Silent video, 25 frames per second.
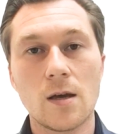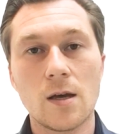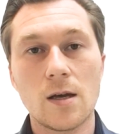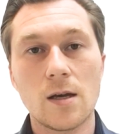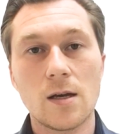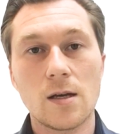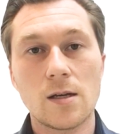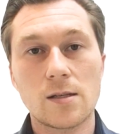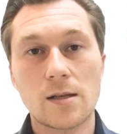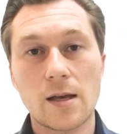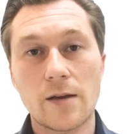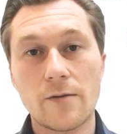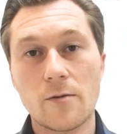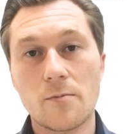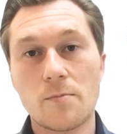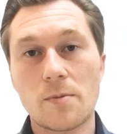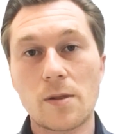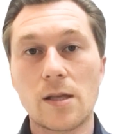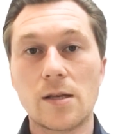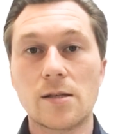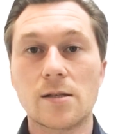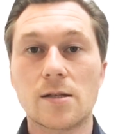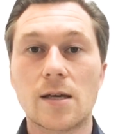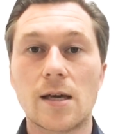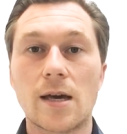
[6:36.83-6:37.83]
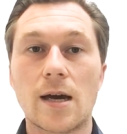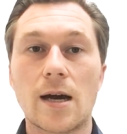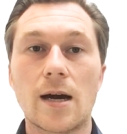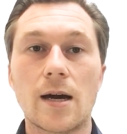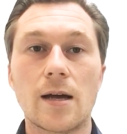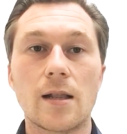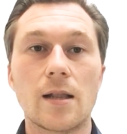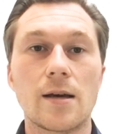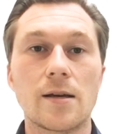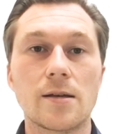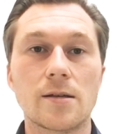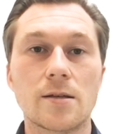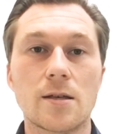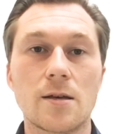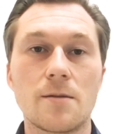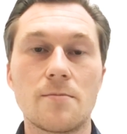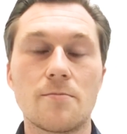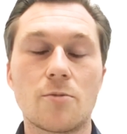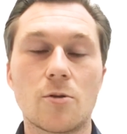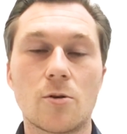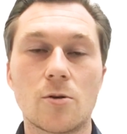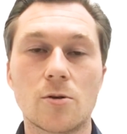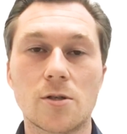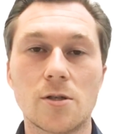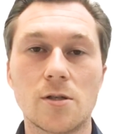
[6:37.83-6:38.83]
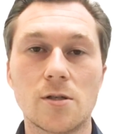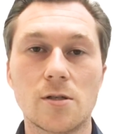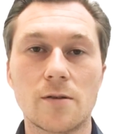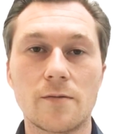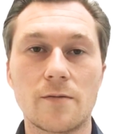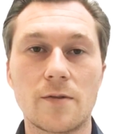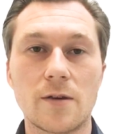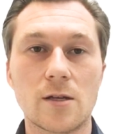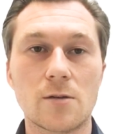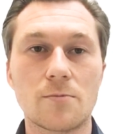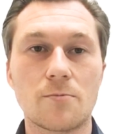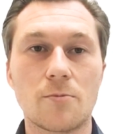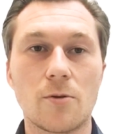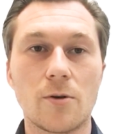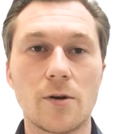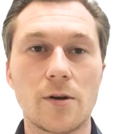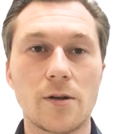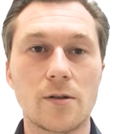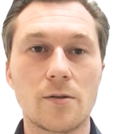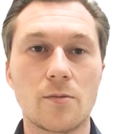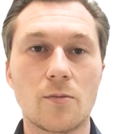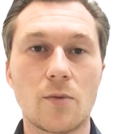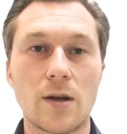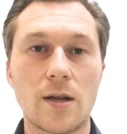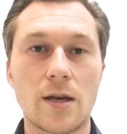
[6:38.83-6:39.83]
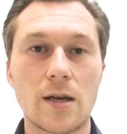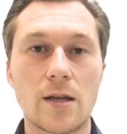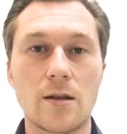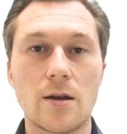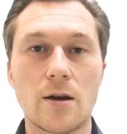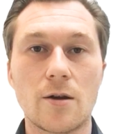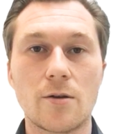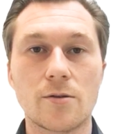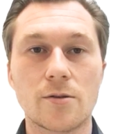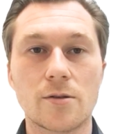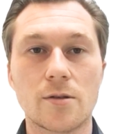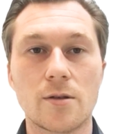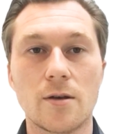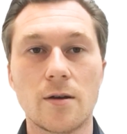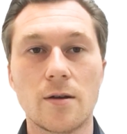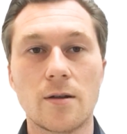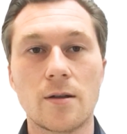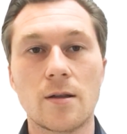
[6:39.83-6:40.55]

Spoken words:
David Belinsky highlights the importance of this point when he notes that